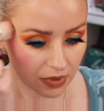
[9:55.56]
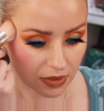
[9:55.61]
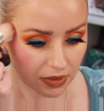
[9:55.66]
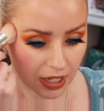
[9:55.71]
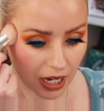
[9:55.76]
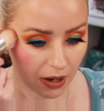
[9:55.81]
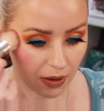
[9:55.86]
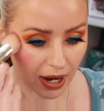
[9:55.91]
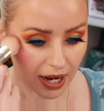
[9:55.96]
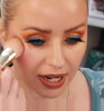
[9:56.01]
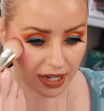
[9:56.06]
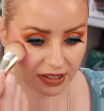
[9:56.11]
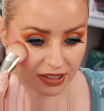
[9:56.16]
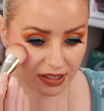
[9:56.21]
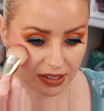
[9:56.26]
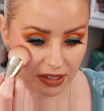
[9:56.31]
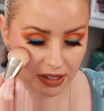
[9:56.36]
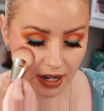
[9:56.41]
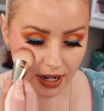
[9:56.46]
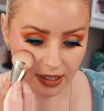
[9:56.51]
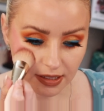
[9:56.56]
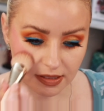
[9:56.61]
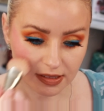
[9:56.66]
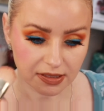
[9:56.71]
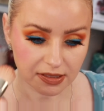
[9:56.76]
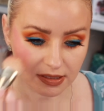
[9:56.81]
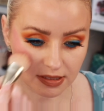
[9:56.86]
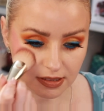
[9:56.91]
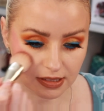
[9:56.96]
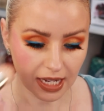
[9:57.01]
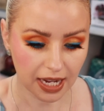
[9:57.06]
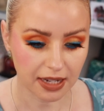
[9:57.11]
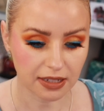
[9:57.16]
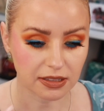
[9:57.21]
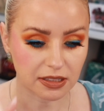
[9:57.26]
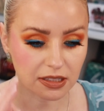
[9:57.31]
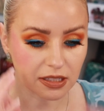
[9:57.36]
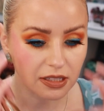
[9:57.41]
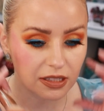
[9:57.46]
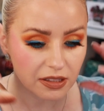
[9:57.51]
Now, I did not set
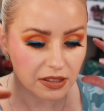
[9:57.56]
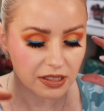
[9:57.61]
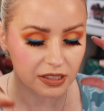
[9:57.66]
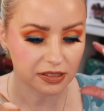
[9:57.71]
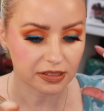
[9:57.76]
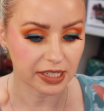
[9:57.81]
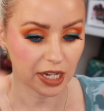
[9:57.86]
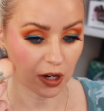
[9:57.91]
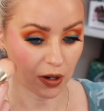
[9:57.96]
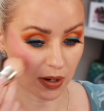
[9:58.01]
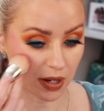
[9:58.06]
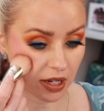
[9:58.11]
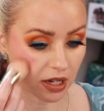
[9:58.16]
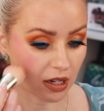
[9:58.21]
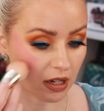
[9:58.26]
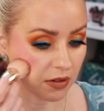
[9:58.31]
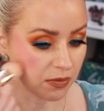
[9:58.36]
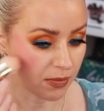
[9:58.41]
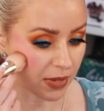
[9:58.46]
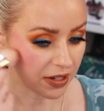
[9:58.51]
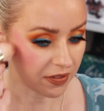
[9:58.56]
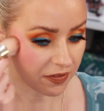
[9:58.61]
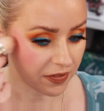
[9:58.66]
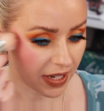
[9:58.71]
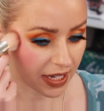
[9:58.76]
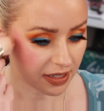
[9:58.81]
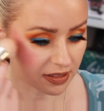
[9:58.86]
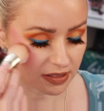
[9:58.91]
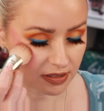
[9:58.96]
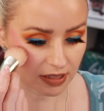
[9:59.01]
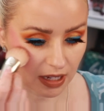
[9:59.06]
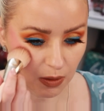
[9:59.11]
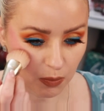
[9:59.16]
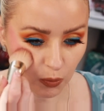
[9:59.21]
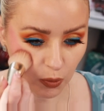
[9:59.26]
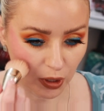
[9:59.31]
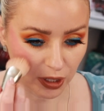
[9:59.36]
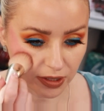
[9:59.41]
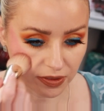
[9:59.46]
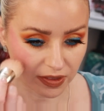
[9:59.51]
this area of my face. I'm
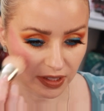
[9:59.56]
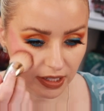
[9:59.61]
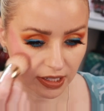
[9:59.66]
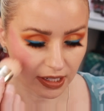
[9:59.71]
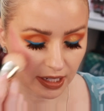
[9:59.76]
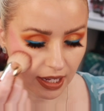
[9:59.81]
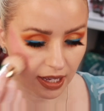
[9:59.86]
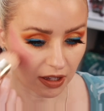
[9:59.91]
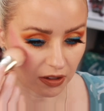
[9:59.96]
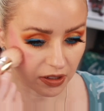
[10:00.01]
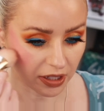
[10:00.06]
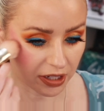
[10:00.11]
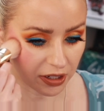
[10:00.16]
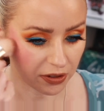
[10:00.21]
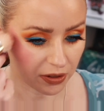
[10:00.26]
wearing the L A